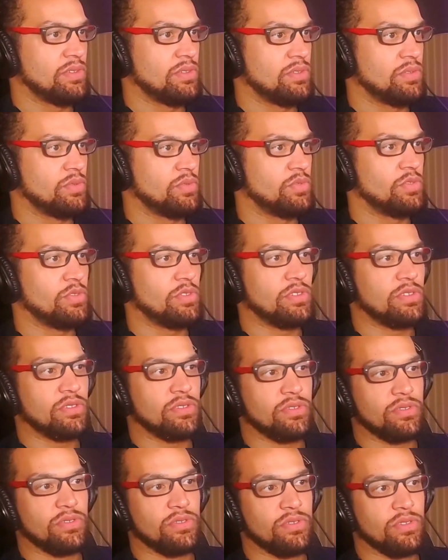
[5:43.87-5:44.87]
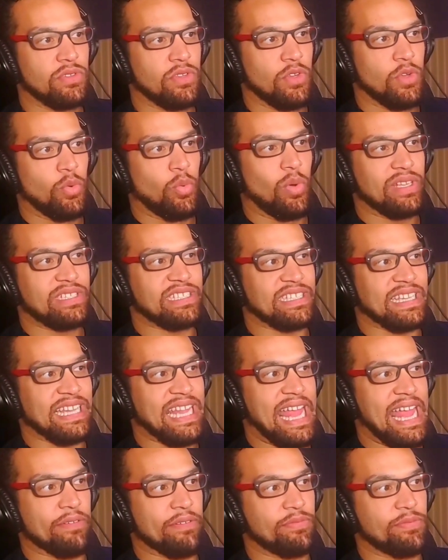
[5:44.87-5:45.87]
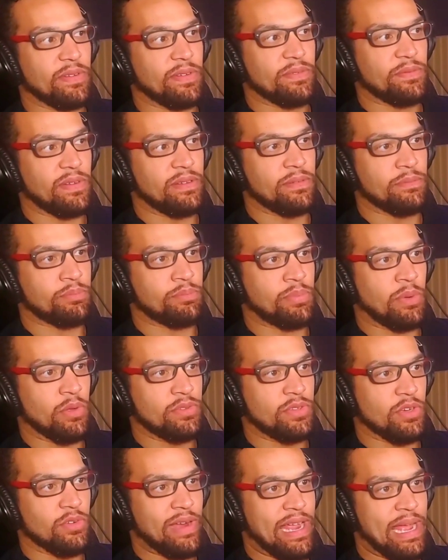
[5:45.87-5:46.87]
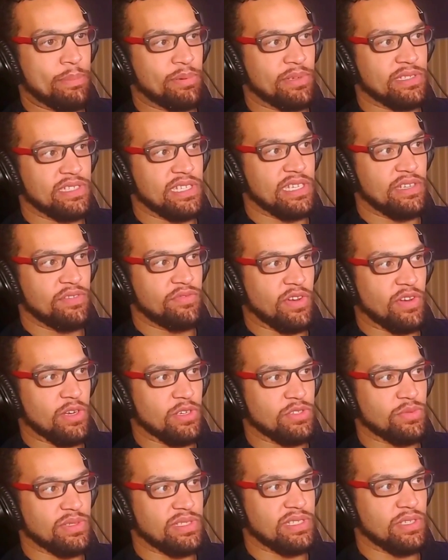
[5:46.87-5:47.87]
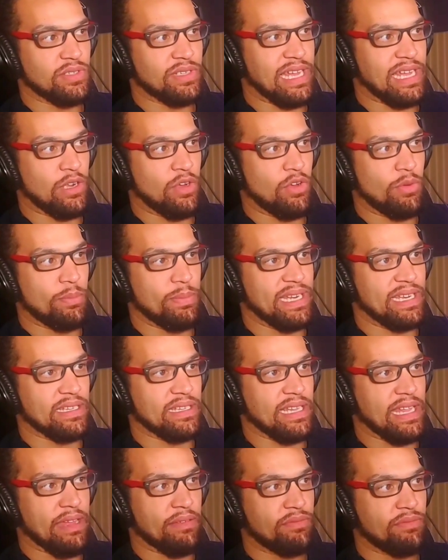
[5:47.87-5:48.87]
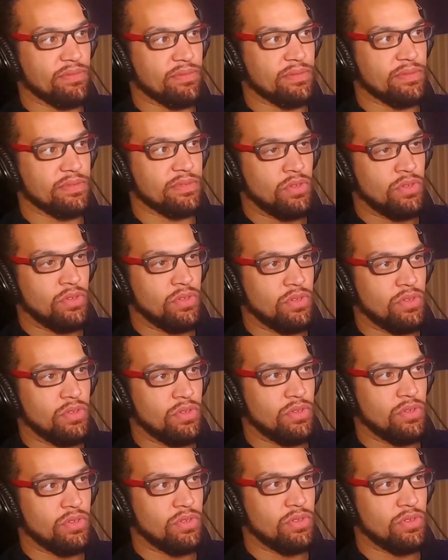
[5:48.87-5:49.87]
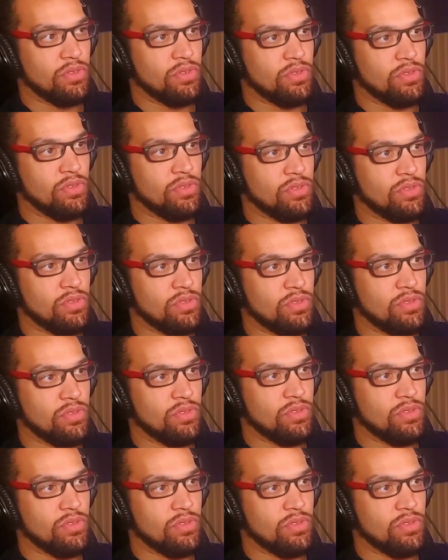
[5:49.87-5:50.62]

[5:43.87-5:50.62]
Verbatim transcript: me if you need to. What's left? Both our rappers did a verse. We still got a whole minute left. Tell me I'm the one you're